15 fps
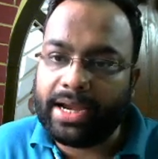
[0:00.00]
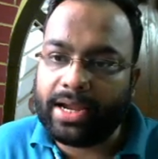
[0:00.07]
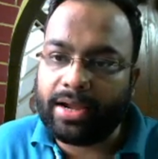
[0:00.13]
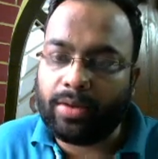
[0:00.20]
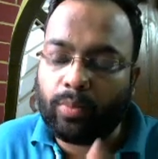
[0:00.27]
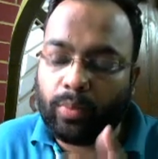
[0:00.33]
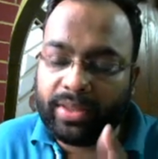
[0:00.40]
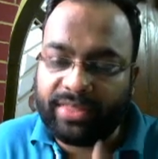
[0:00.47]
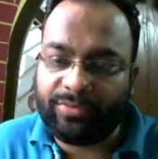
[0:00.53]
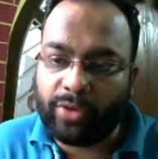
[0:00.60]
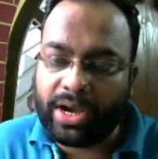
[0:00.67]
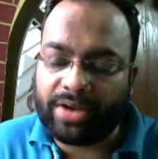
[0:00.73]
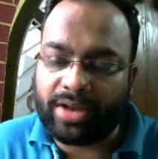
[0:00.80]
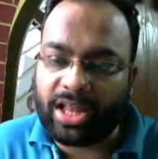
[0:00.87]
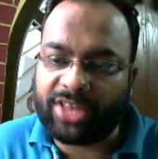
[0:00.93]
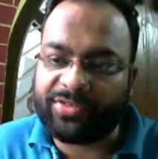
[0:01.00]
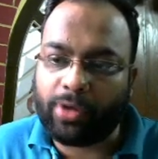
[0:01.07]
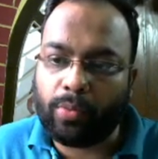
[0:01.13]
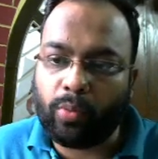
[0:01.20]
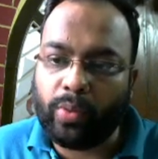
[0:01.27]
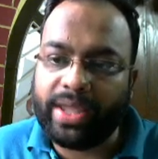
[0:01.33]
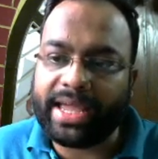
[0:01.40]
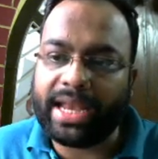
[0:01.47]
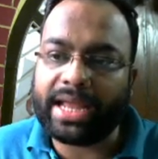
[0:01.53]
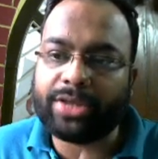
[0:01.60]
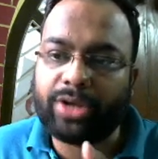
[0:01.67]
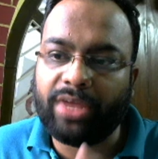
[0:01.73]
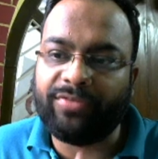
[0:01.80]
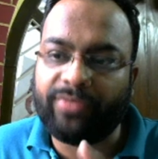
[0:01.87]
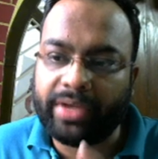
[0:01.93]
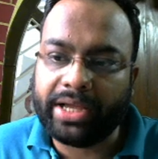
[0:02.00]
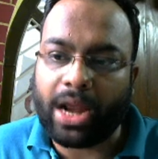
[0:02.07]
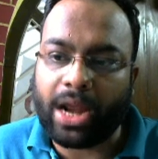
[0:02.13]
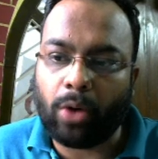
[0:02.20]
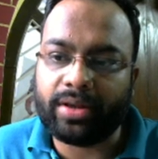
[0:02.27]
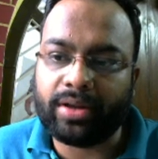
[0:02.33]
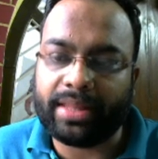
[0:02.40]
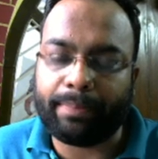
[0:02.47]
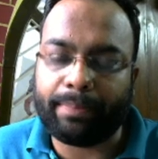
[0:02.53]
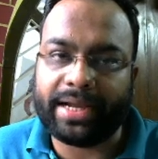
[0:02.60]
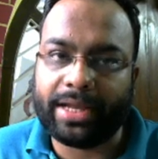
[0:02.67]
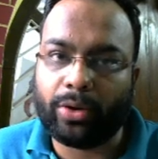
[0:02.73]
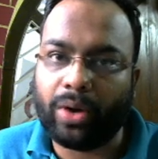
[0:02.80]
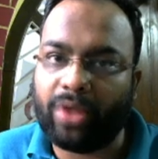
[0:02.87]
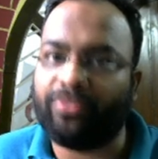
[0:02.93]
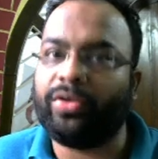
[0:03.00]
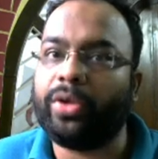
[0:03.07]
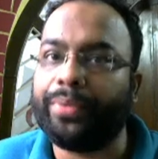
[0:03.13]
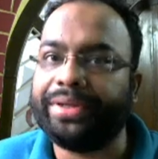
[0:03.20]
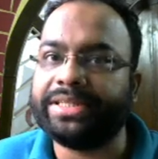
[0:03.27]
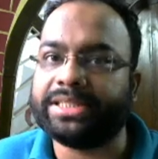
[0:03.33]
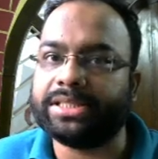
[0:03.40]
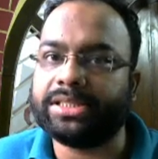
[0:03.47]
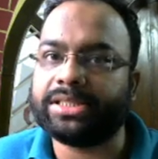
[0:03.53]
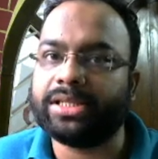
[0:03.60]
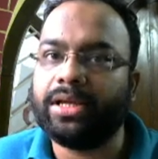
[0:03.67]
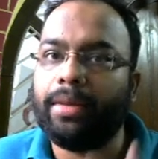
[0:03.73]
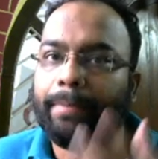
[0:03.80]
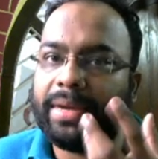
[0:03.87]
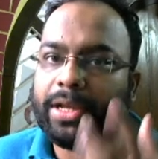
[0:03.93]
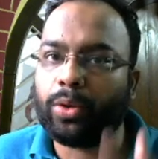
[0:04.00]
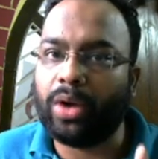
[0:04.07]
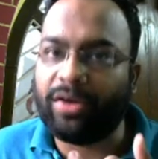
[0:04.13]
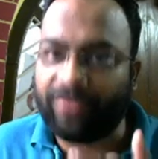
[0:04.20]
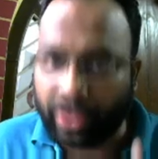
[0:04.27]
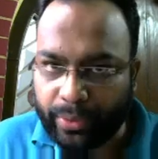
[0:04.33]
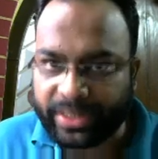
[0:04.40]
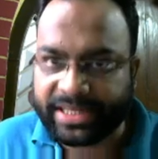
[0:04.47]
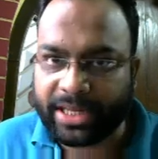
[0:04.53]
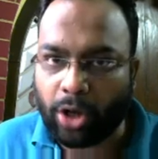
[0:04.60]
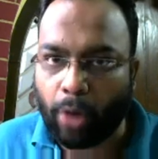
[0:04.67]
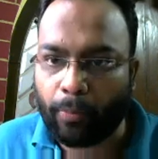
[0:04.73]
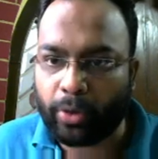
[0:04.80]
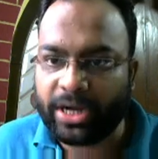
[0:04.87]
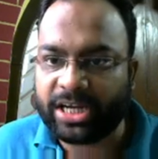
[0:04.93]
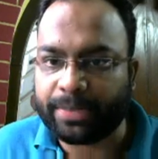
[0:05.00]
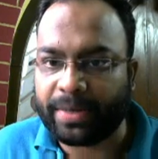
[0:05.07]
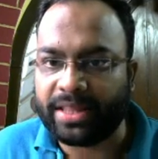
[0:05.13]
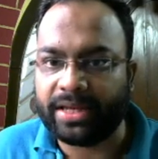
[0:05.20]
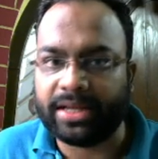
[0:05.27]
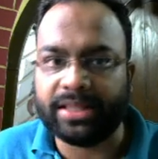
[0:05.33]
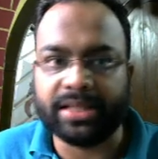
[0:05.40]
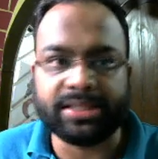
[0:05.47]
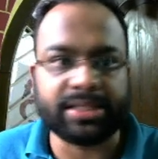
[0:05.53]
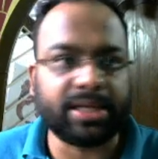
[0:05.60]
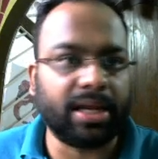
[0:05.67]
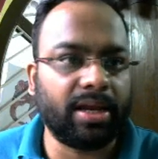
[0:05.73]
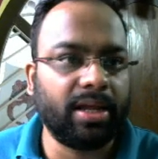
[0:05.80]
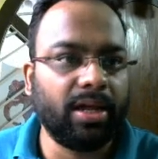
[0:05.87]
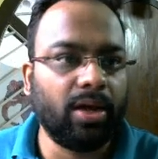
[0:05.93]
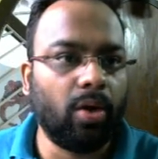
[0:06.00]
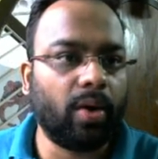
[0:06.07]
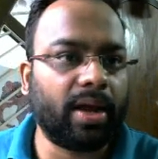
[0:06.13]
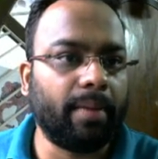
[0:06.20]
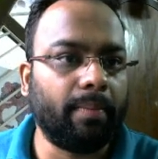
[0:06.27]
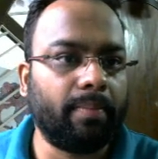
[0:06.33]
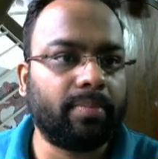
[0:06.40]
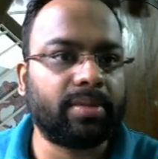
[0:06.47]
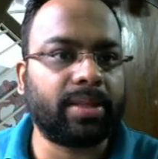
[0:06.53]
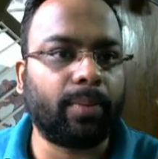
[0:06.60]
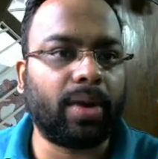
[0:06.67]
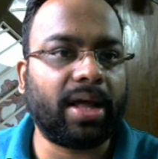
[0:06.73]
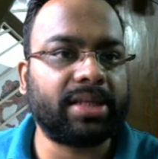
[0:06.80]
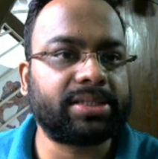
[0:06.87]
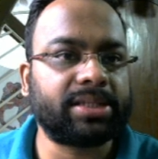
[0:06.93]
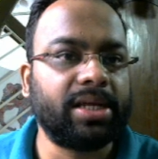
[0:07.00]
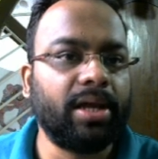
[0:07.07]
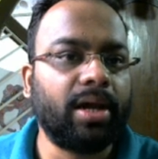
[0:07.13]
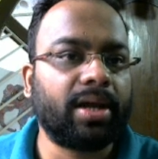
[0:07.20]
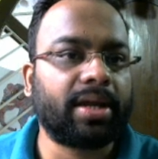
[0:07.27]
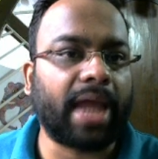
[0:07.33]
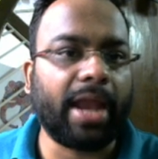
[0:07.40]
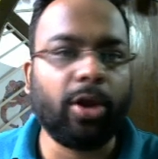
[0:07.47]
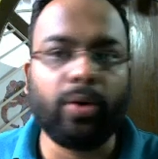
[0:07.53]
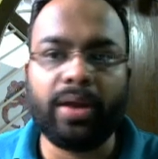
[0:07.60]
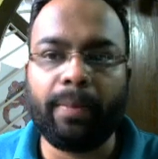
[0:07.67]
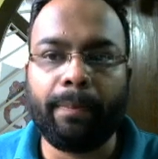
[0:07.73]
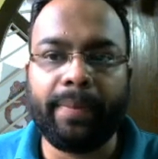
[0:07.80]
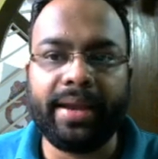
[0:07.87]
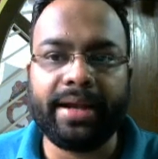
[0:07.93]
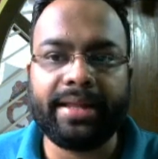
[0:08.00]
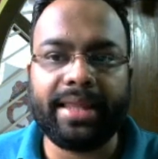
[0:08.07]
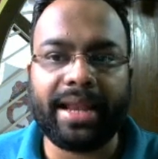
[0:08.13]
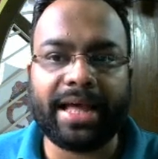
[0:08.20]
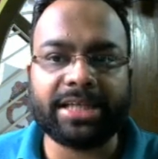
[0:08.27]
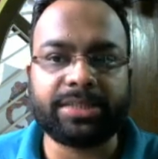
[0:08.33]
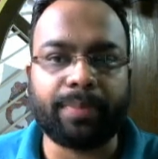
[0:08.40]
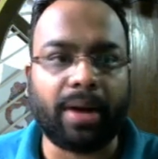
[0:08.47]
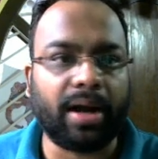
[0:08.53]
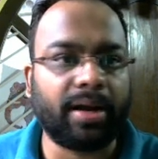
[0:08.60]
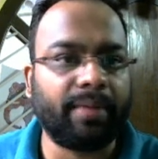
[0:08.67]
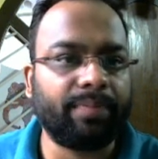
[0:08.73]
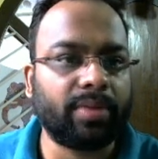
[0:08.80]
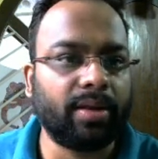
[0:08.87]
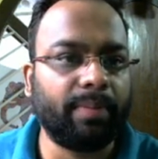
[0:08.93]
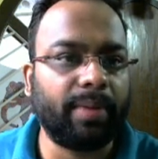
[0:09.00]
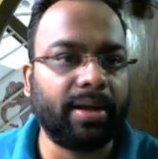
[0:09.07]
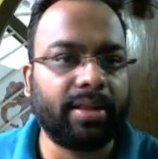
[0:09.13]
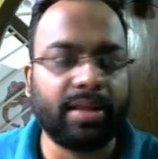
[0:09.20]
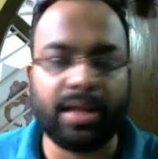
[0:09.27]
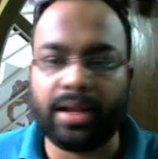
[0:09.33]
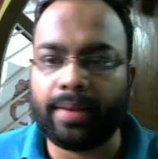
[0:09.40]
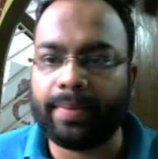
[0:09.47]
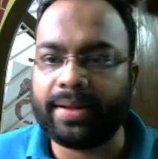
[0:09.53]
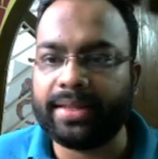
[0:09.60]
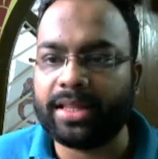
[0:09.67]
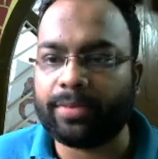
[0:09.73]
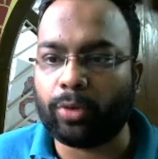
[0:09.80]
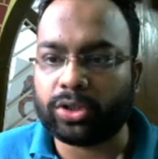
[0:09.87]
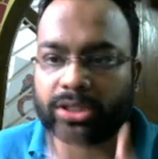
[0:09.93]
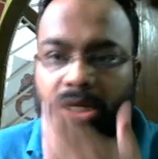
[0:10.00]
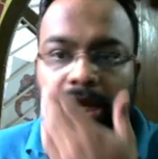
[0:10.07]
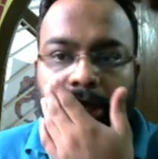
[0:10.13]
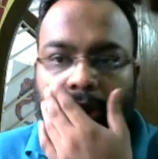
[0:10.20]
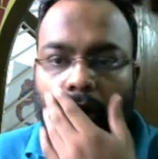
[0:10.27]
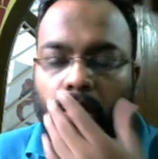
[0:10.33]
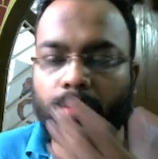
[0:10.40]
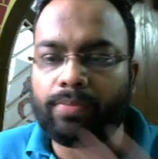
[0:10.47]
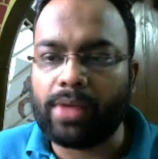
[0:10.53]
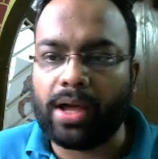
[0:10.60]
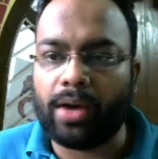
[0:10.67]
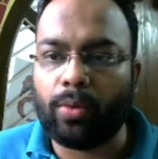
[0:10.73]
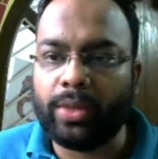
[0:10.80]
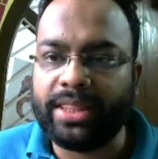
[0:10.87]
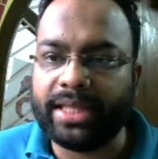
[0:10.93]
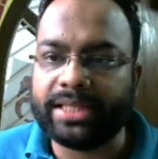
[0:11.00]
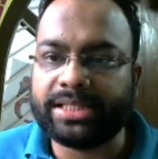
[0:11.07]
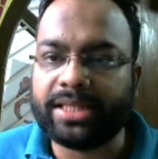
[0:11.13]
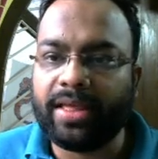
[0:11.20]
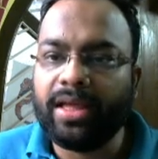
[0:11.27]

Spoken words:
with the Fourier transform, we can actually figure out the particular frequencies, particular frequency components present in the signal. Okay, someone asks, can you repeat the last part? Repeat this portion. So with this,